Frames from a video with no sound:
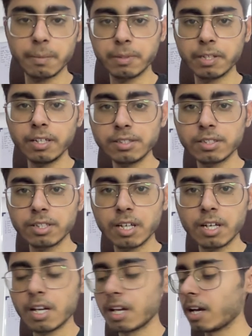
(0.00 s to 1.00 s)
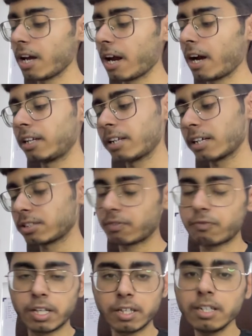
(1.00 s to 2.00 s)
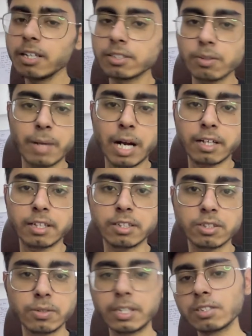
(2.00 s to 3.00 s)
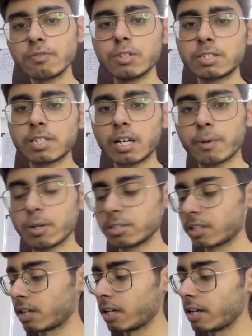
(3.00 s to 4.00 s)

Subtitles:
APIs, and it has your front end, it has your back end. So it is a full stack project.